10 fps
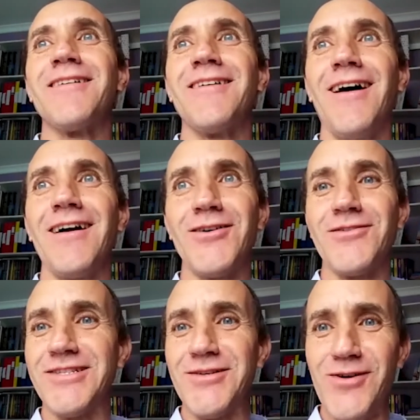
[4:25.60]
I can't
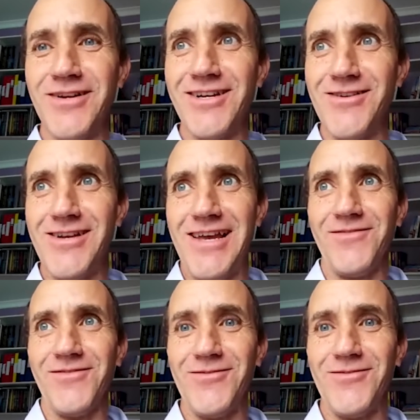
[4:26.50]
raise the bond. I don't have,
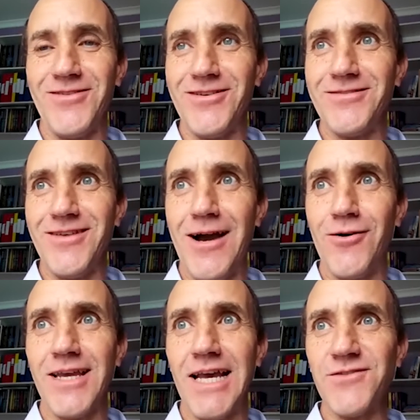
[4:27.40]

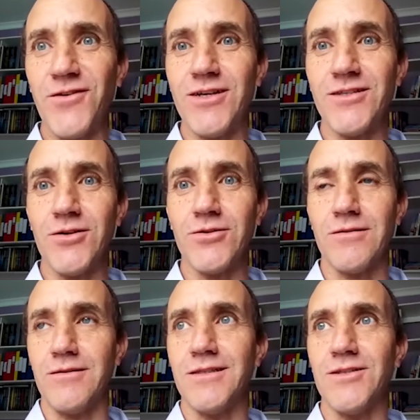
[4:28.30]
our cash flow
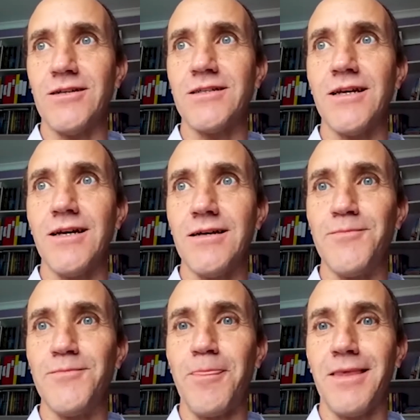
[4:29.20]
does not
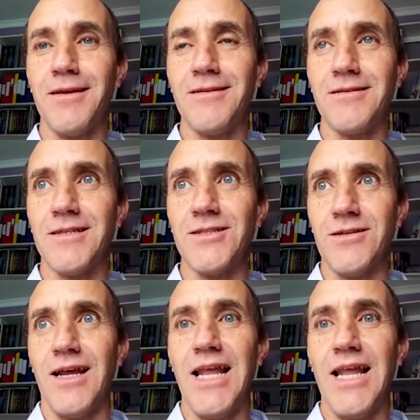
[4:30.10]

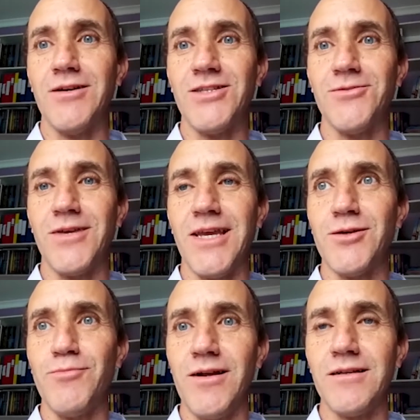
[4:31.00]
allow us to get the
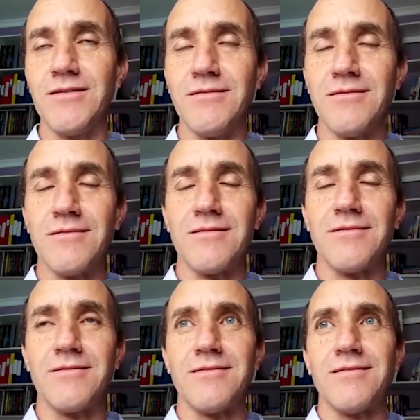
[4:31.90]
bond.
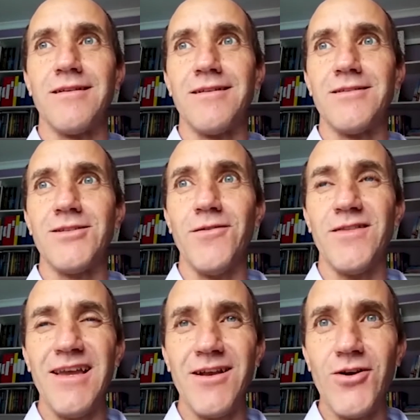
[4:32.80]
So
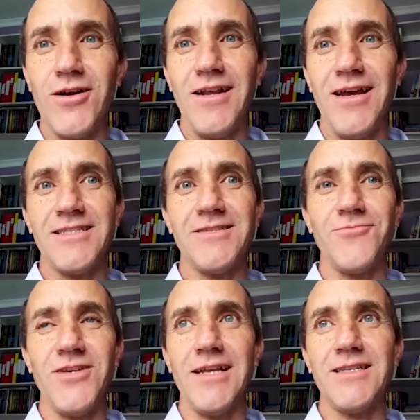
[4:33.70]
thank God
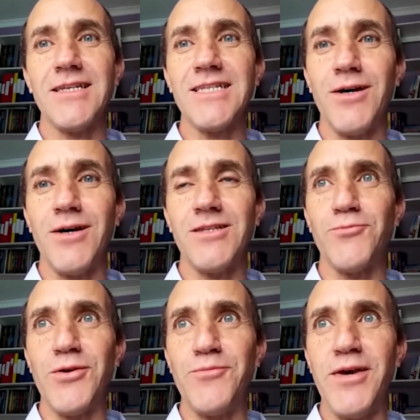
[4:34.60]
we had 6 months to
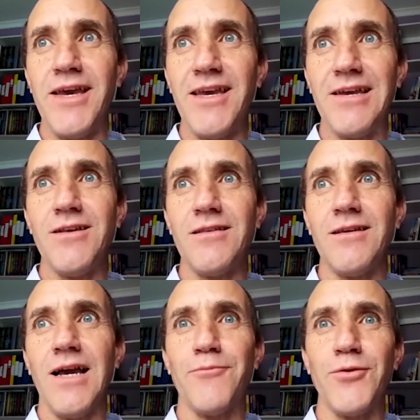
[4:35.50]
prepare
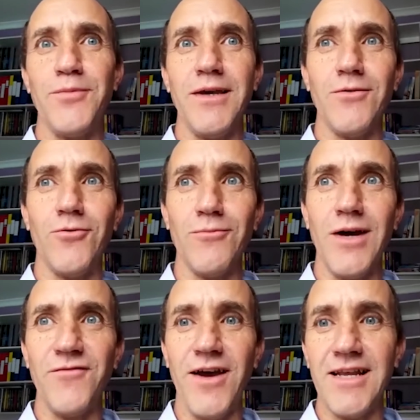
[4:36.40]
everything. I prepared all
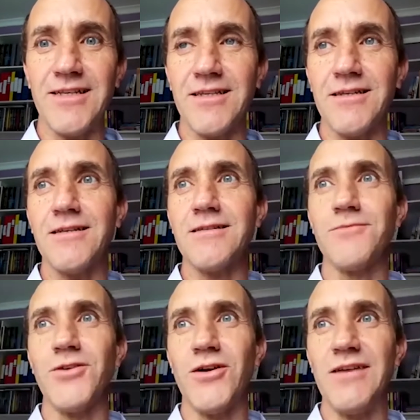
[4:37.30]
my finances.
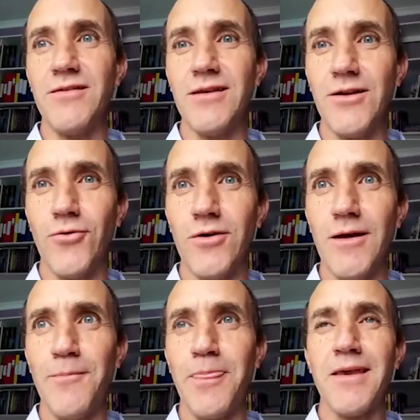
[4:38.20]
We got everything in
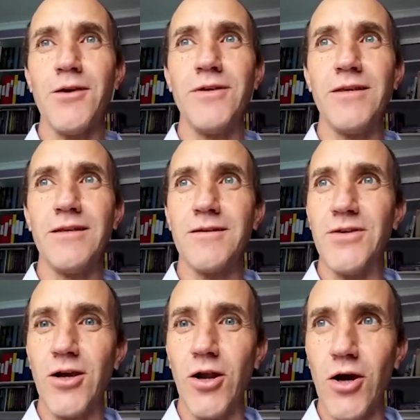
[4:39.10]
order. We
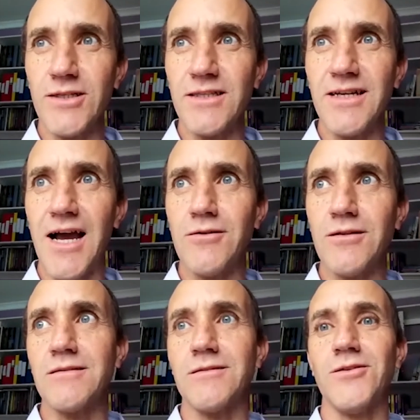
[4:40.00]
closed
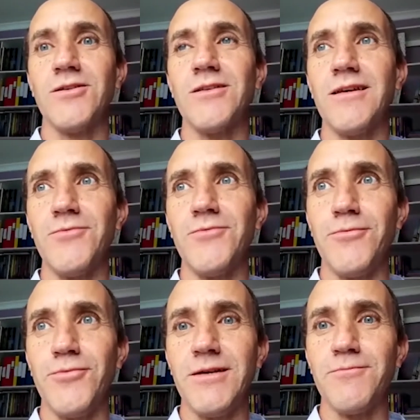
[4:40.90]
accounts, so that
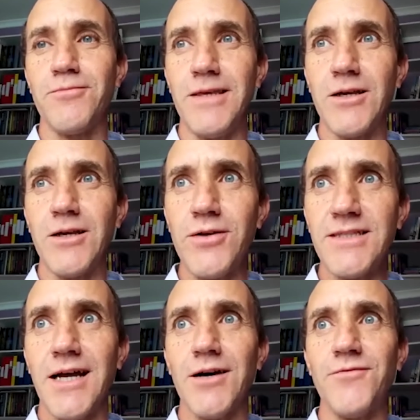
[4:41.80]
we
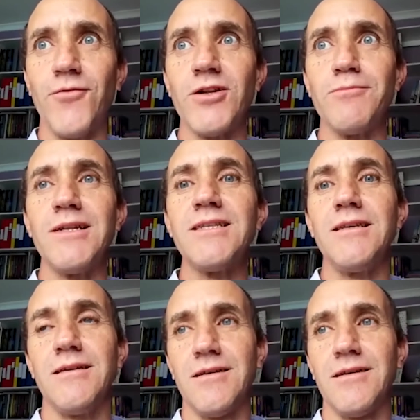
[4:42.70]
increased our
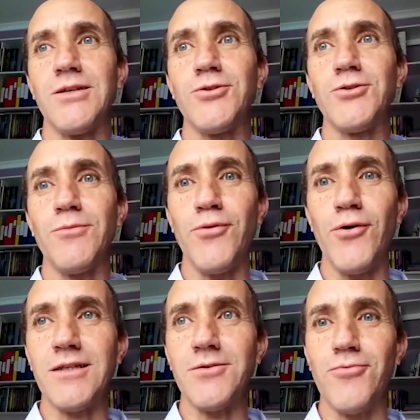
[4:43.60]
affordability to a
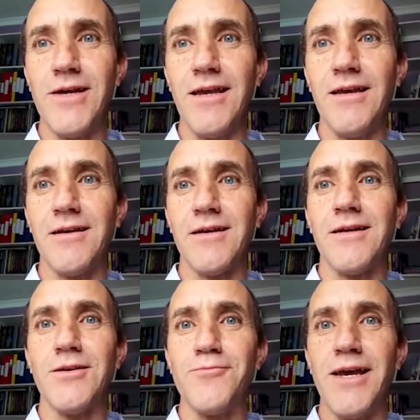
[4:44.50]
point where
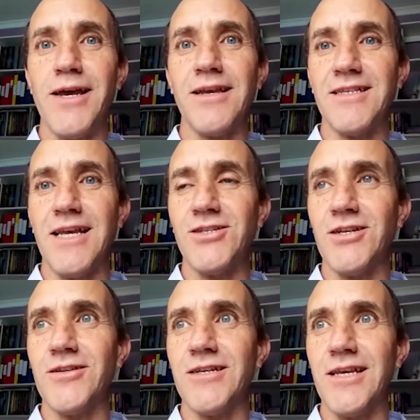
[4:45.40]
the bank is actually
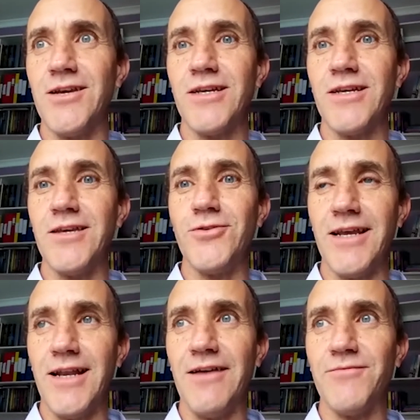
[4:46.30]
going to say, okay, you
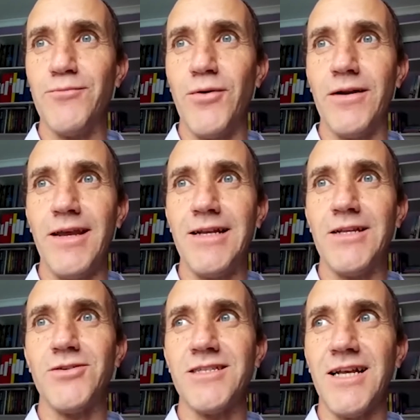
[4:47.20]
can have the bond. And
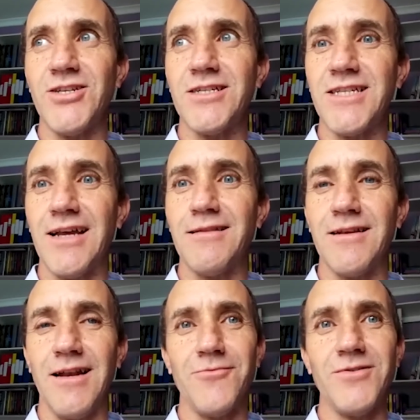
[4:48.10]
it was such a tight
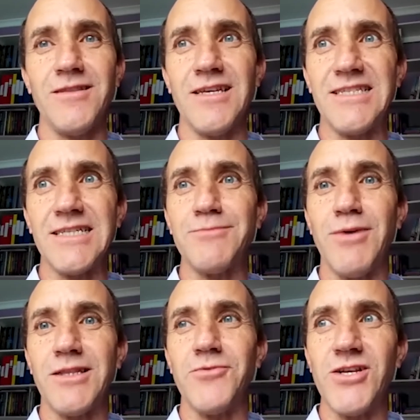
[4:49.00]
thing. Like within the 6
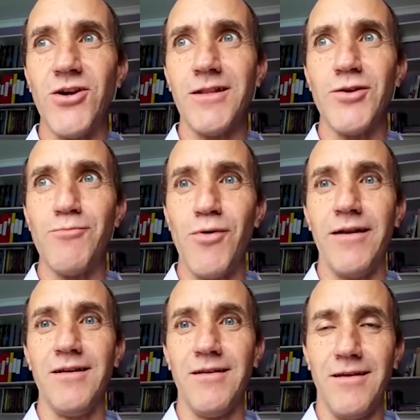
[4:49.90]
months, we got the
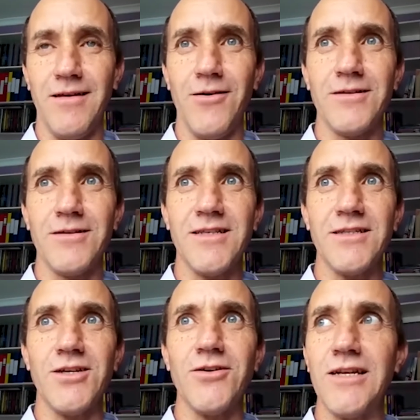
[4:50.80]
bond.
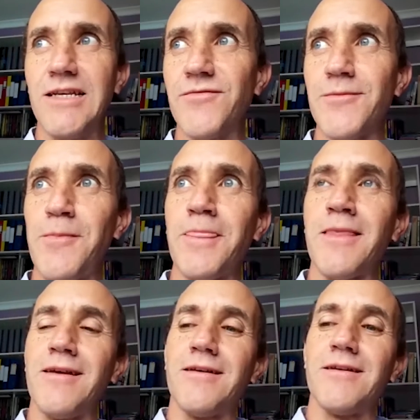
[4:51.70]
Such a relief.
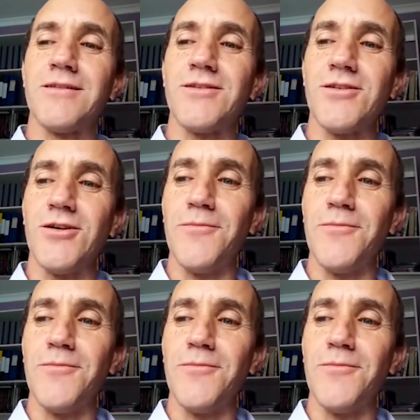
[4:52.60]
So